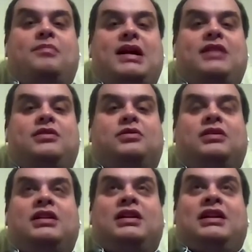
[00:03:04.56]

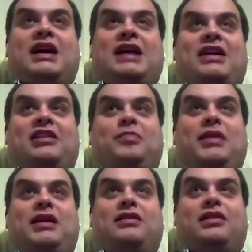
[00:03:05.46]
manual, and that's
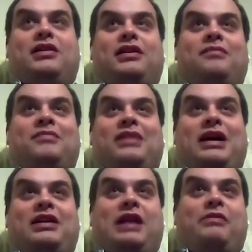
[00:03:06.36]
been how
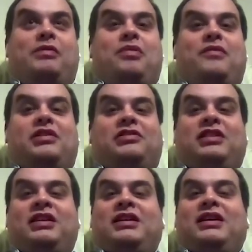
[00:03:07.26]
do I put this?
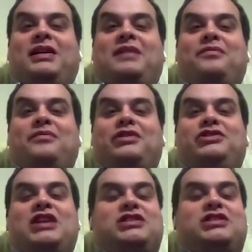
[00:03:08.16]

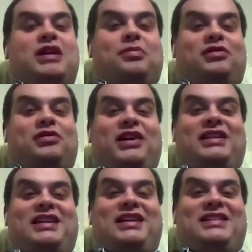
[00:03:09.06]
Gingered up
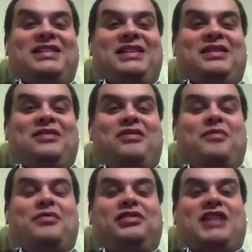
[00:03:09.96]
slightly
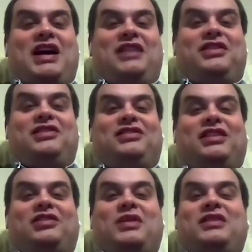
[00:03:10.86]
from the standard
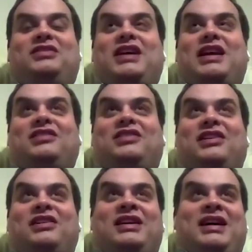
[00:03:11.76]
620. It's
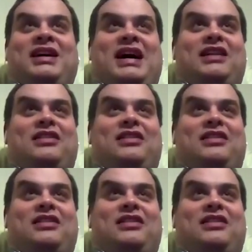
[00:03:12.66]
had a